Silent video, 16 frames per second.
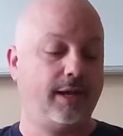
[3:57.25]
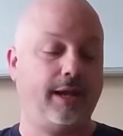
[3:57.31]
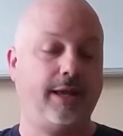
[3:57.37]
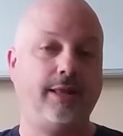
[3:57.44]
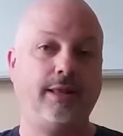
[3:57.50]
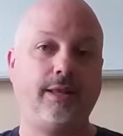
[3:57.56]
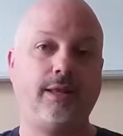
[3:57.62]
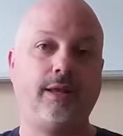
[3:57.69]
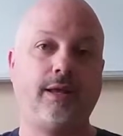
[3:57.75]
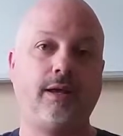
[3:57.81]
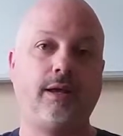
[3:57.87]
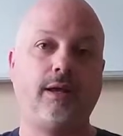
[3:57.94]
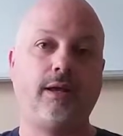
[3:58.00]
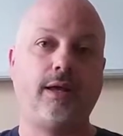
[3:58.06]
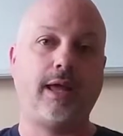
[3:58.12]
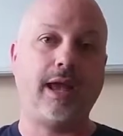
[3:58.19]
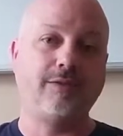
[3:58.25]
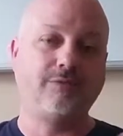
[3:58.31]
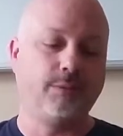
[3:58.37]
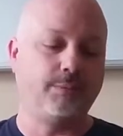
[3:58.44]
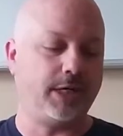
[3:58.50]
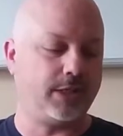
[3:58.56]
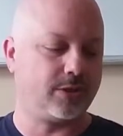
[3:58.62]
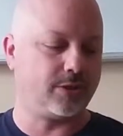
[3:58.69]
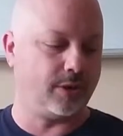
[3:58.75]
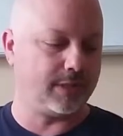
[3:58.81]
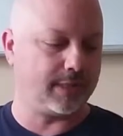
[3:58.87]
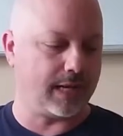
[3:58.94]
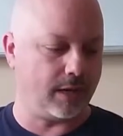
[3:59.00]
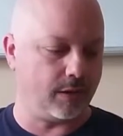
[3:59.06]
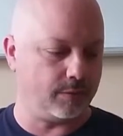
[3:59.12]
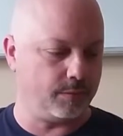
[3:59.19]
And everybody
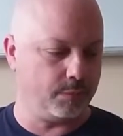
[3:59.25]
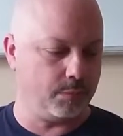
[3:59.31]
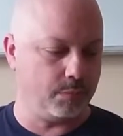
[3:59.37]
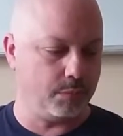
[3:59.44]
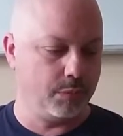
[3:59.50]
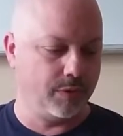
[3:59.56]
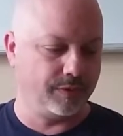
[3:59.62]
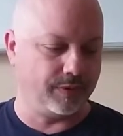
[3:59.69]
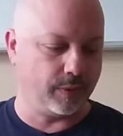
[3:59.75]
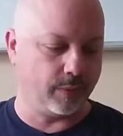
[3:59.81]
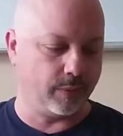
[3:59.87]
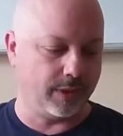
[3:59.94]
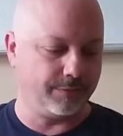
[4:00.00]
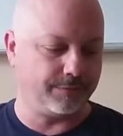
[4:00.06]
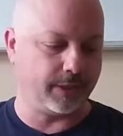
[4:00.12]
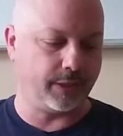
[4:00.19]
starts out moving one